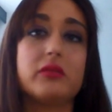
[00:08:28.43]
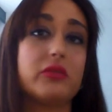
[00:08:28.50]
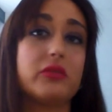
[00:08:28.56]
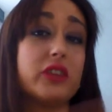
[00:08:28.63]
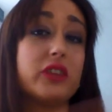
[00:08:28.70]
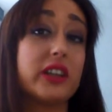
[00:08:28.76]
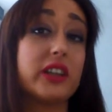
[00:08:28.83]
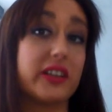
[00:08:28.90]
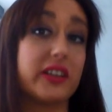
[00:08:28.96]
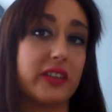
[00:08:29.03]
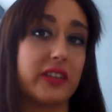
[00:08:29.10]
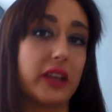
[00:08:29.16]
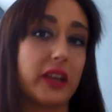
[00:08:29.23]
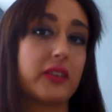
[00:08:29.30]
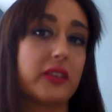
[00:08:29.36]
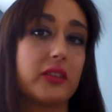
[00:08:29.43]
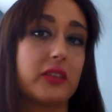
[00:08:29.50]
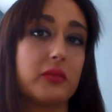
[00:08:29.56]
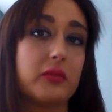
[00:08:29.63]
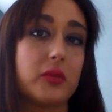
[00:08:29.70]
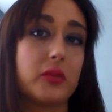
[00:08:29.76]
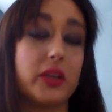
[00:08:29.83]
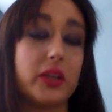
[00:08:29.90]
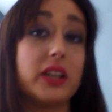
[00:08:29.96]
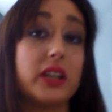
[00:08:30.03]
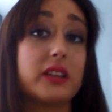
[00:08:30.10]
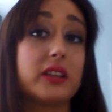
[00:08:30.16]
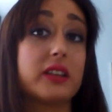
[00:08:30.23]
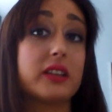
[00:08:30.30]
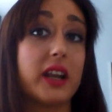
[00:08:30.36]
36. Quindi
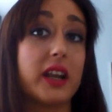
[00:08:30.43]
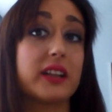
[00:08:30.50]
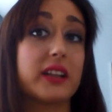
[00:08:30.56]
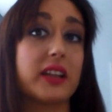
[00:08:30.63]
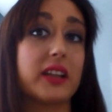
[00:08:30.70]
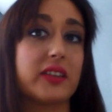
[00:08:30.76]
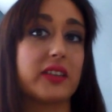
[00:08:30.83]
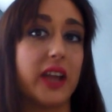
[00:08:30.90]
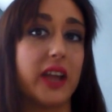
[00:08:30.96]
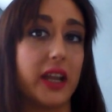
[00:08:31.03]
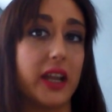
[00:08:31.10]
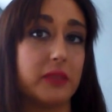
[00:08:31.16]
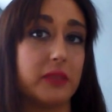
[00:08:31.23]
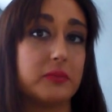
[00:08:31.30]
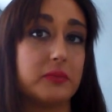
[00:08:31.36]
36.